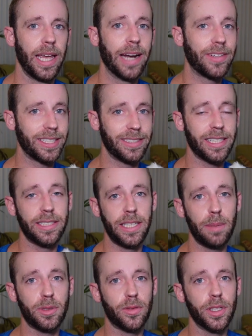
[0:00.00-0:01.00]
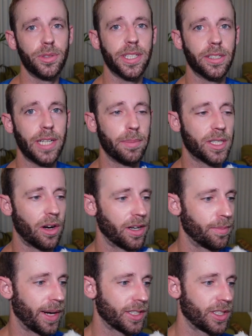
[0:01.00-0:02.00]
And I've got 6 tips for using your debit card
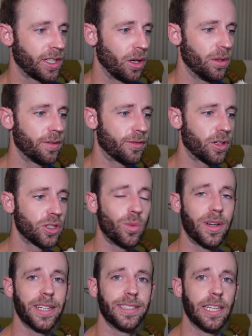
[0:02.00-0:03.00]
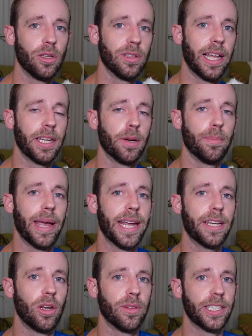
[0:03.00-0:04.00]
in Mexico. The first one is that you let your
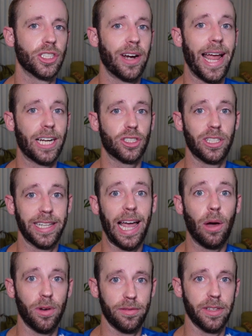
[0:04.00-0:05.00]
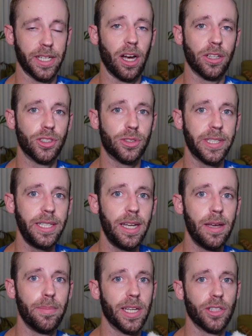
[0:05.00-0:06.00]
bank know that you're actually out of the country,
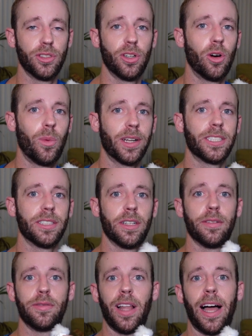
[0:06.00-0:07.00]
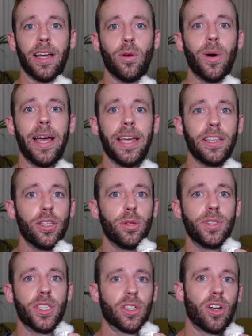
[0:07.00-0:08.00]
because you don't want to fly away,
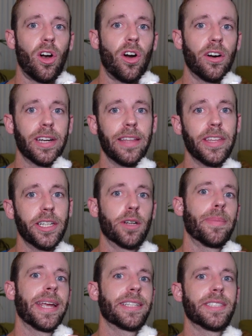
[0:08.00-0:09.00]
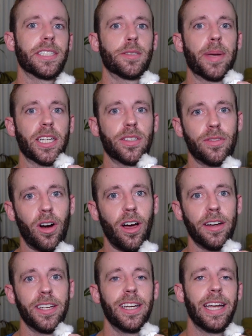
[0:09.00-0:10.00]
use your card, and then your bank suspects
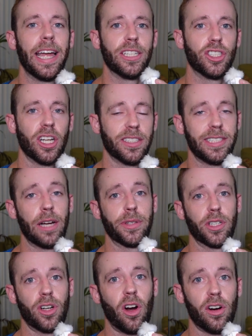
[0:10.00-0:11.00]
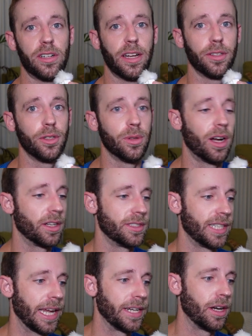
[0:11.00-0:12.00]
fraud and shuts down your card on you on
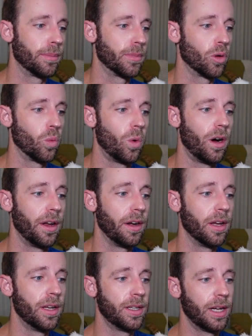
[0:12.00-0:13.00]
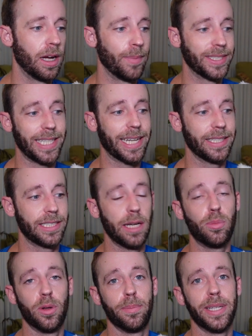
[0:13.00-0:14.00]
day number 1. My second
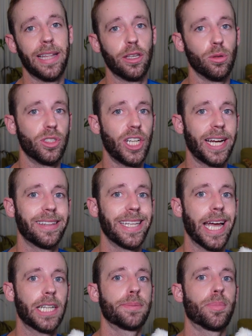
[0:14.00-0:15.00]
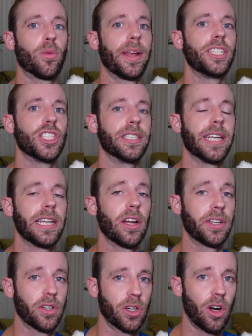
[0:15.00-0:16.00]
tip would be that you check the expiration date
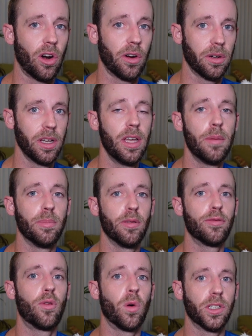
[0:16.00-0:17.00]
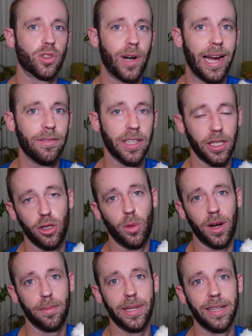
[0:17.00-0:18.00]
on your card before traveling. You don't
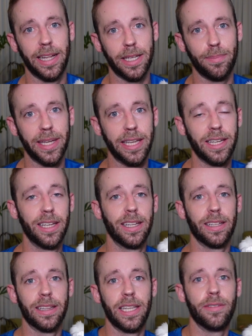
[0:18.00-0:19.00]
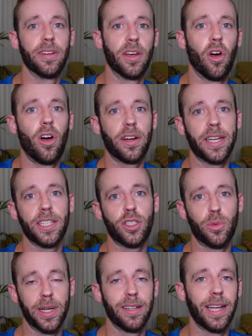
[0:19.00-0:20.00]
want to be like me, leave in
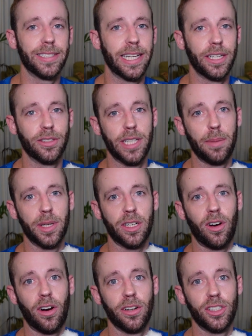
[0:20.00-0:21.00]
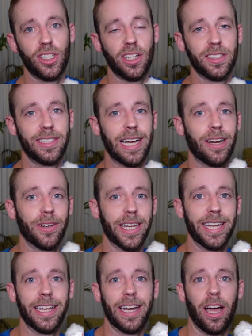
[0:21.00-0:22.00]
August, realize that your debit card shuts down
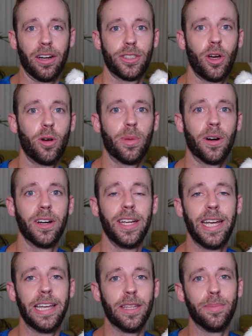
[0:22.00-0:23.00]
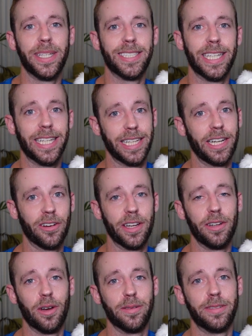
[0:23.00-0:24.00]
in October, and then be sitting here
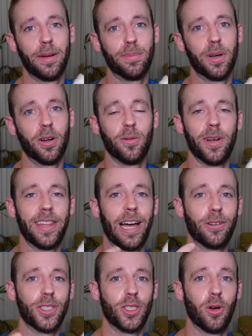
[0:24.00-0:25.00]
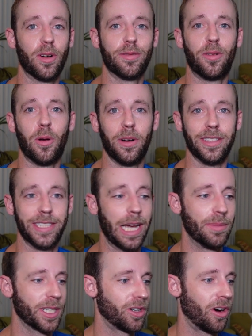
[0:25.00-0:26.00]
in November without your foreign
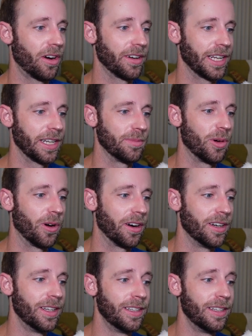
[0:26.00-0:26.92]
debit card anymore.